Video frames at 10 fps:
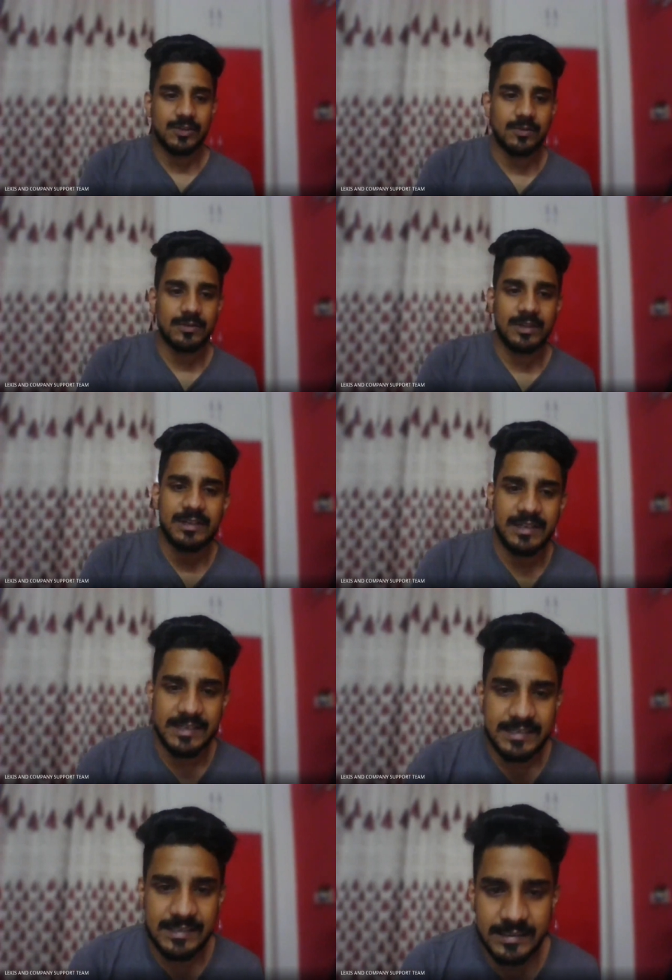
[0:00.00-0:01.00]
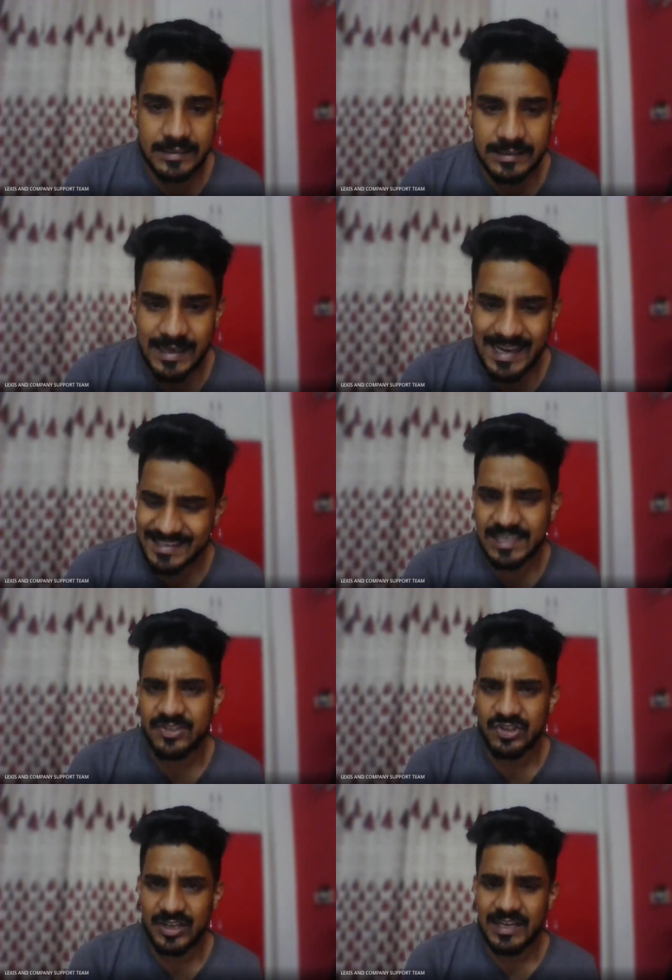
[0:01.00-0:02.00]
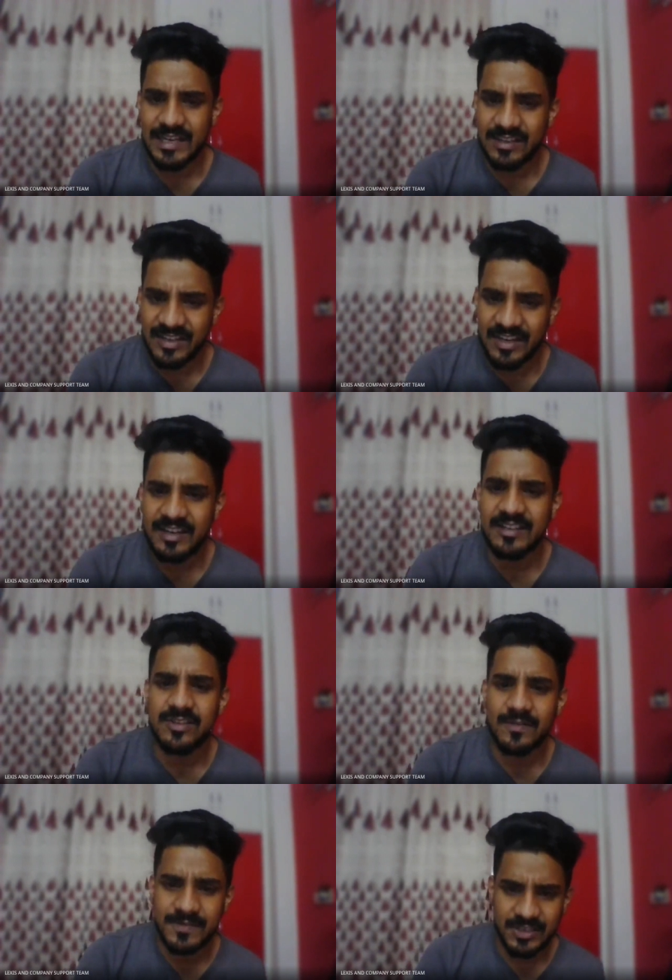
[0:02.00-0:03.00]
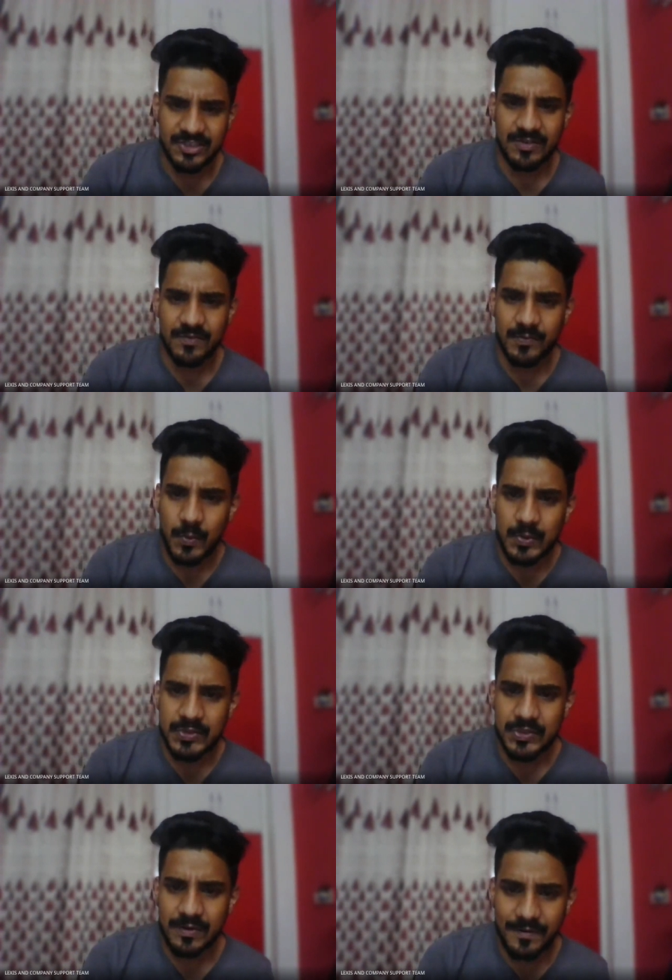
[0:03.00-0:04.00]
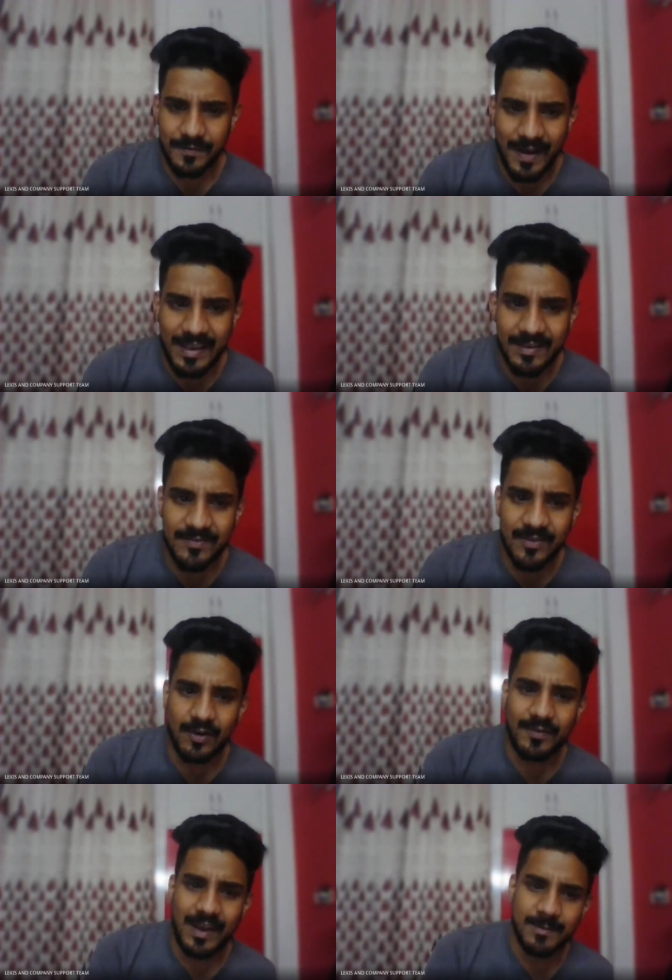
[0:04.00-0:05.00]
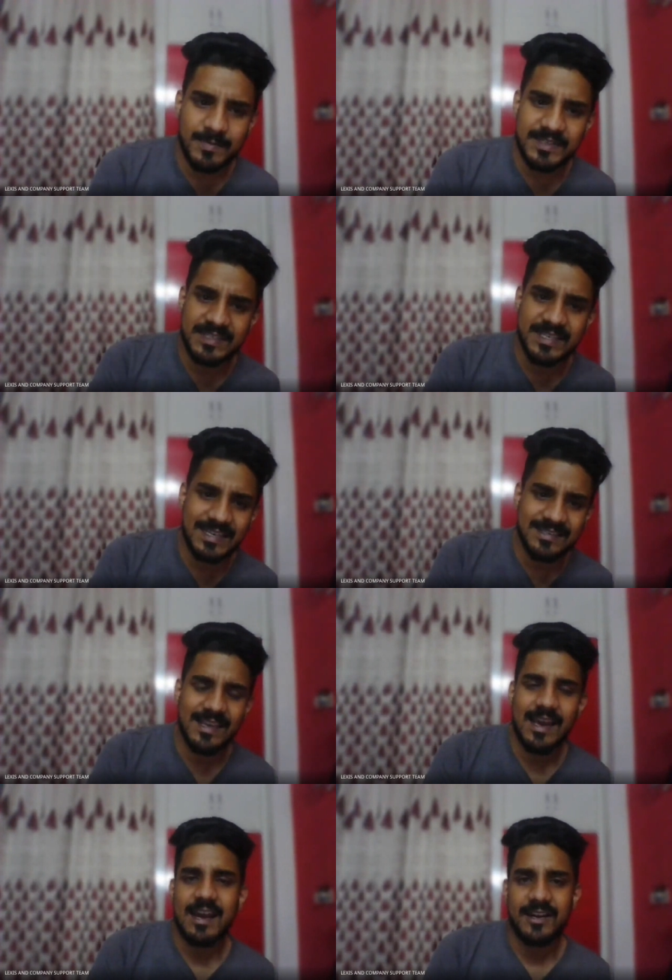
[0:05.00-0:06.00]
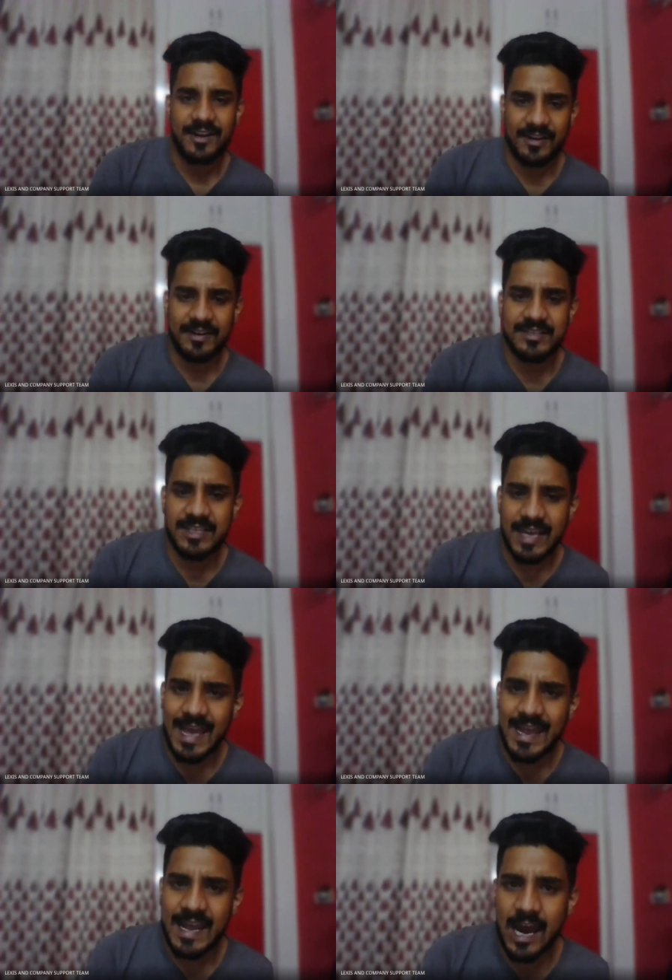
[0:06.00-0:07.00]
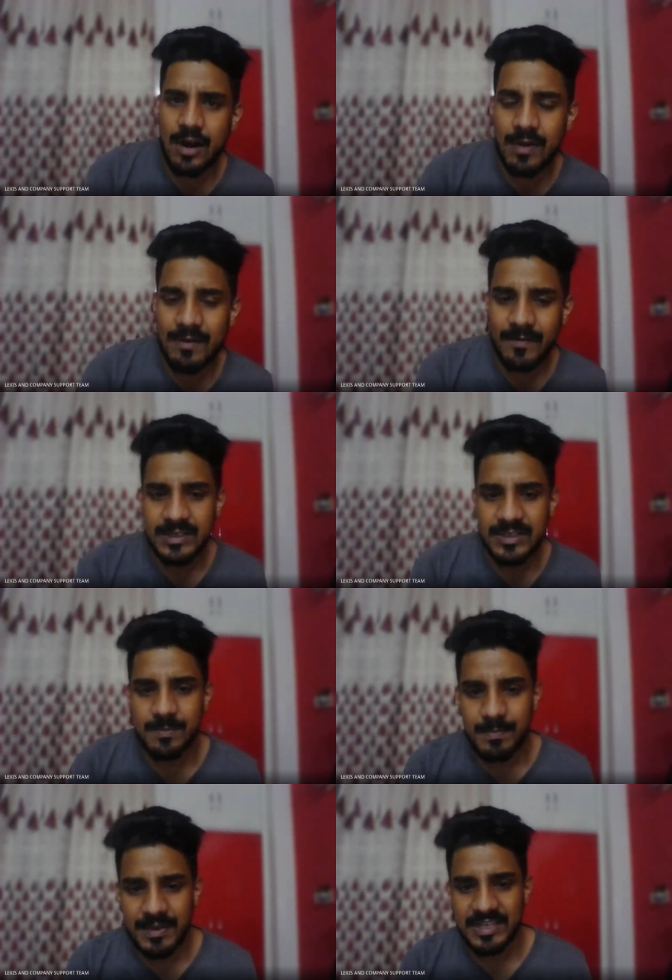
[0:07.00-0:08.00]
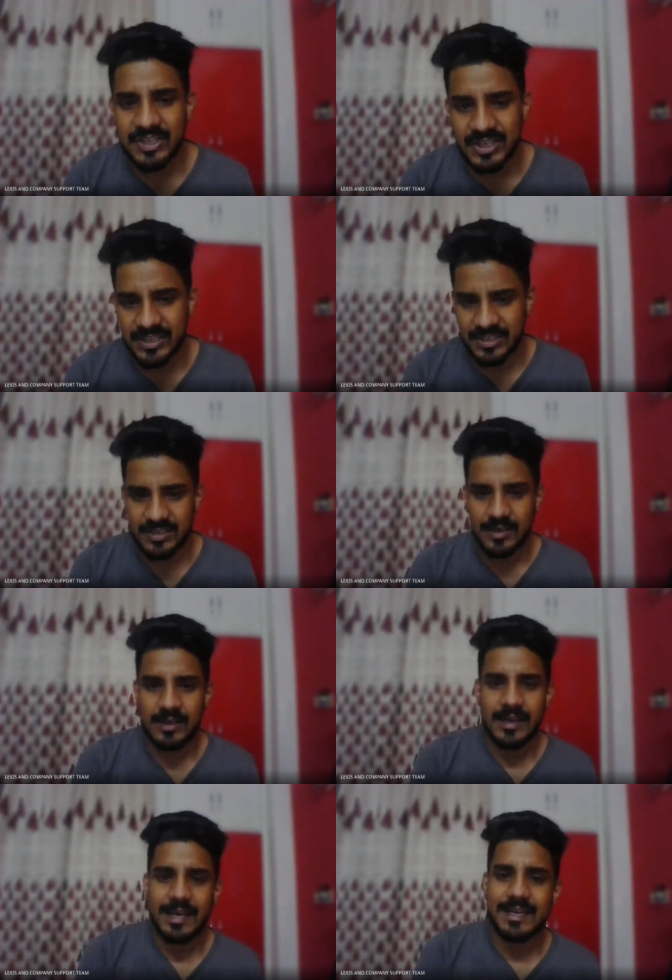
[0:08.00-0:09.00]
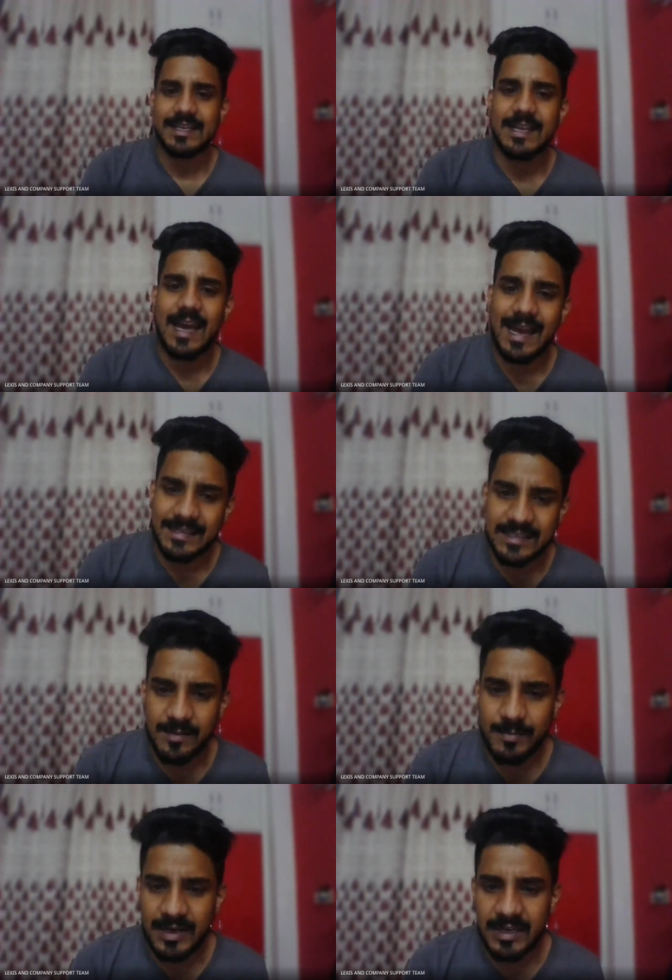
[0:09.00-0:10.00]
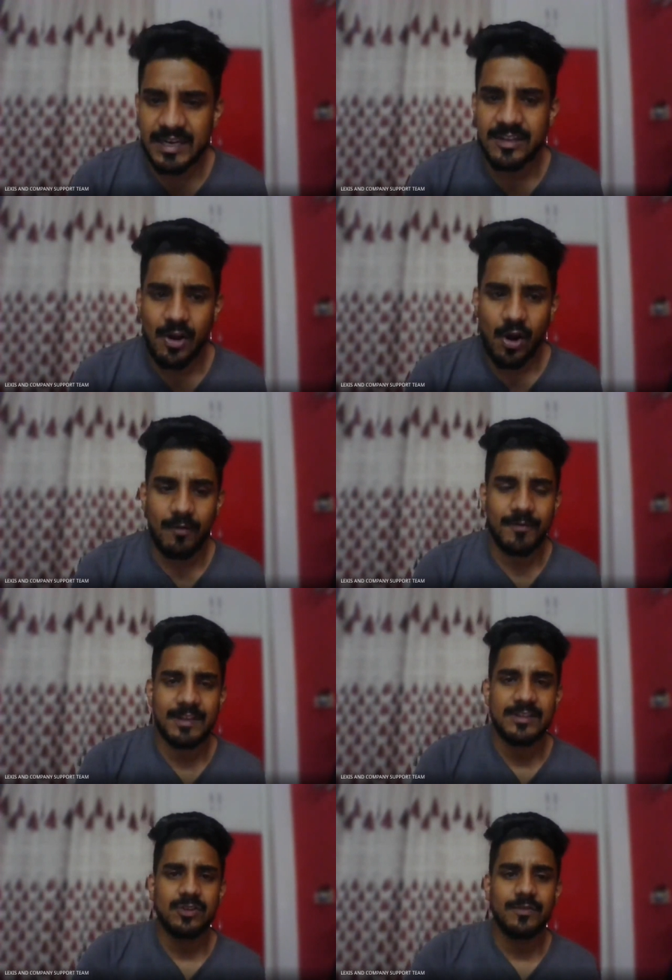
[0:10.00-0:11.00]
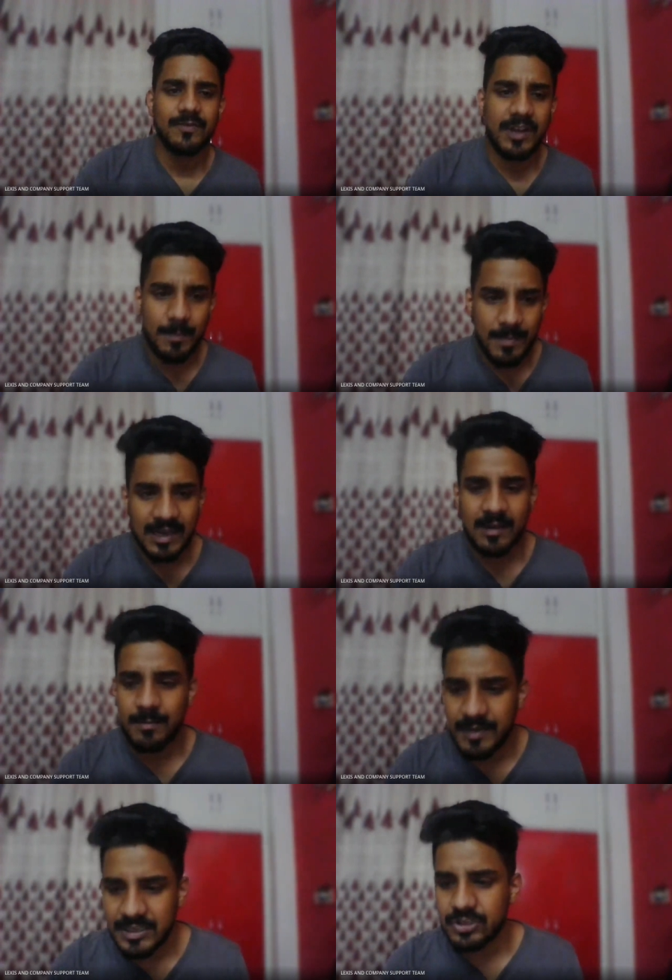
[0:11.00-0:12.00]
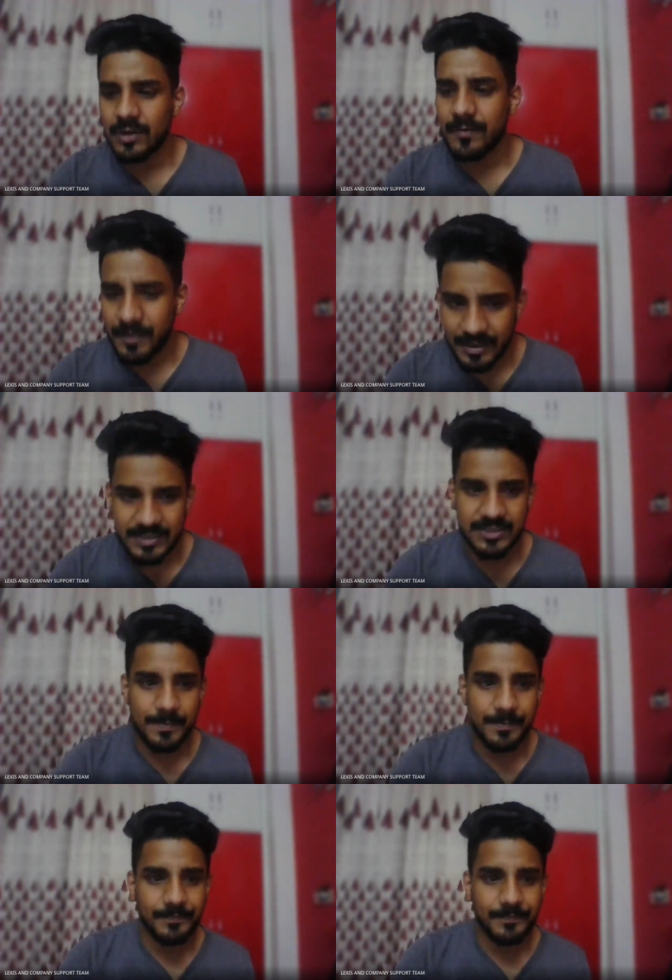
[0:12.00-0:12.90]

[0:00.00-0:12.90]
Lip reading: So that this the essential ingredients of section 405 of IPC is trust, and however breach it has committed the offense of criminal breach of trust.